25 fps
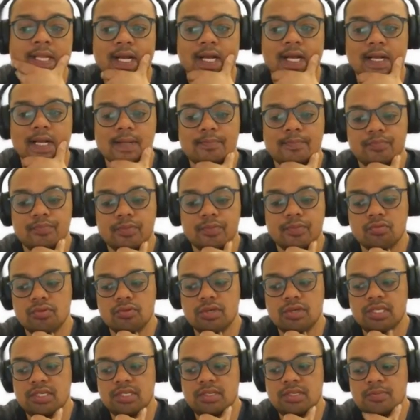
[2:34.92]
The
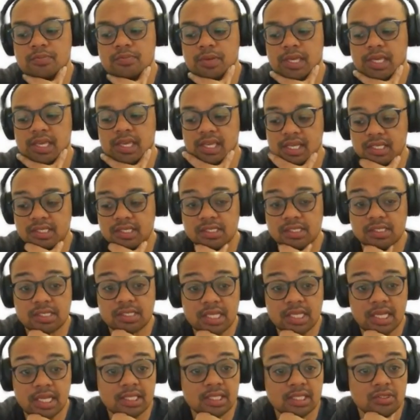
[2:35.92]
reason being
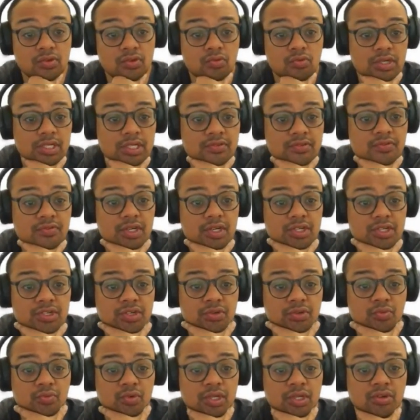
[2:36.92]
is that there's always
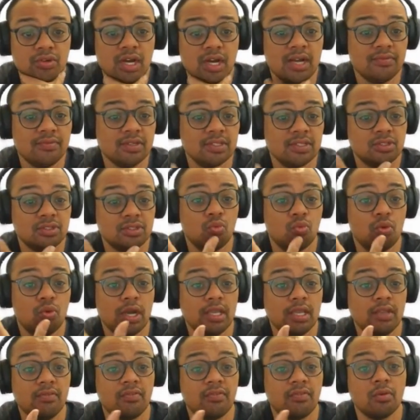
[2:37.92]
friction when you're having to
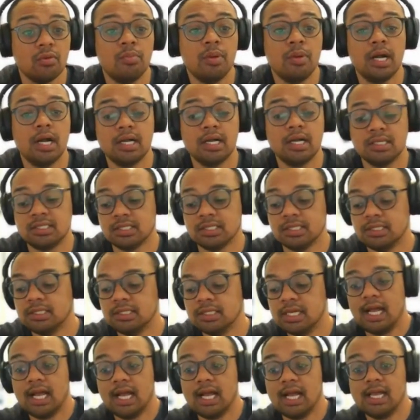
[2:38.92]
wait for a person.
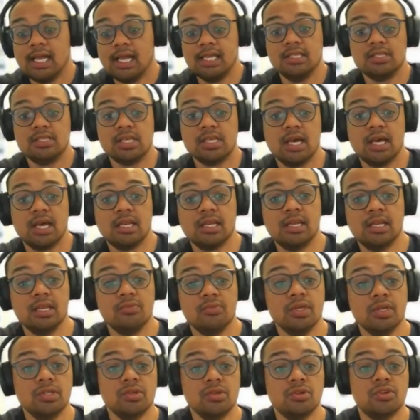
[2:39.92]

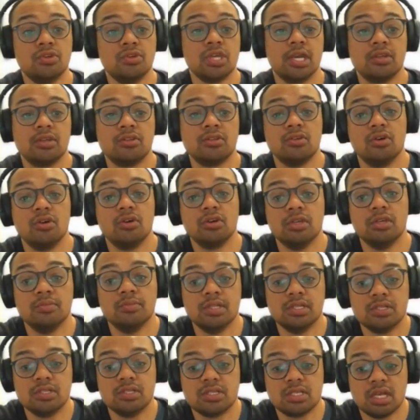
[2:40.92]
Internally, we do check
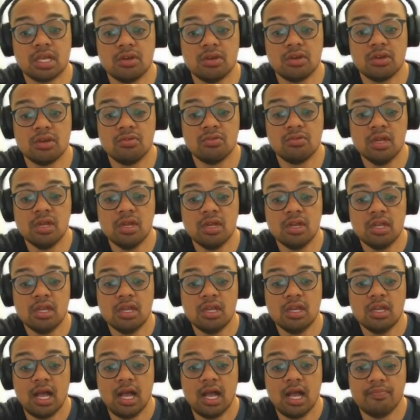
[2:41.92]
documents. So
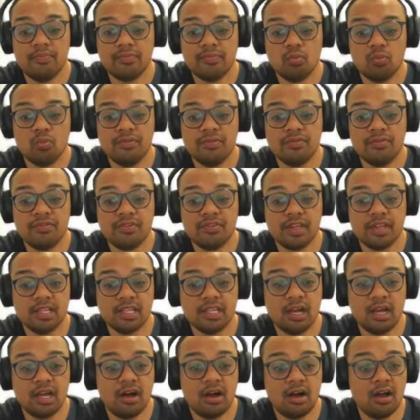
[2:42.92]
one thing
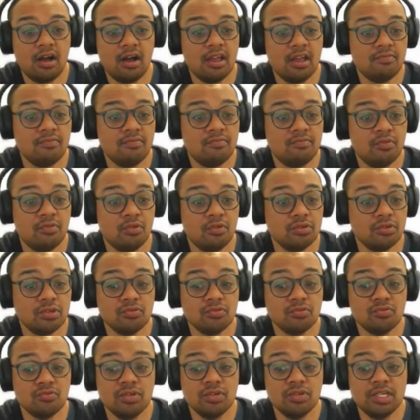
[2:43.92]
that I thought was
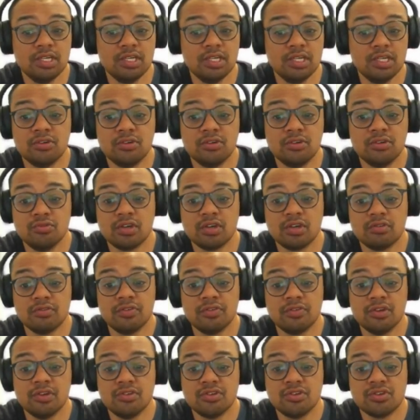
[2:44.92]
a really cool trick
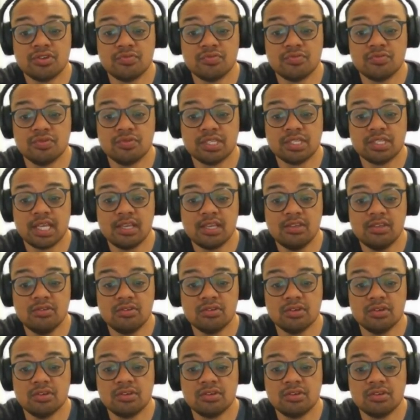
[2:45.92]
with Notion was that you
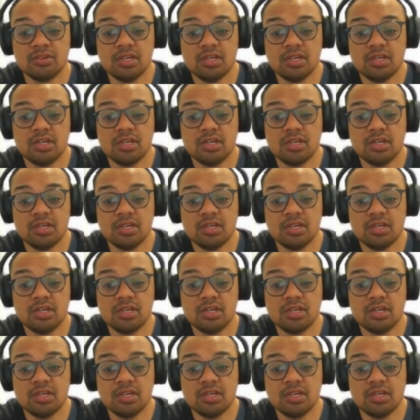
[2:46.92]
could,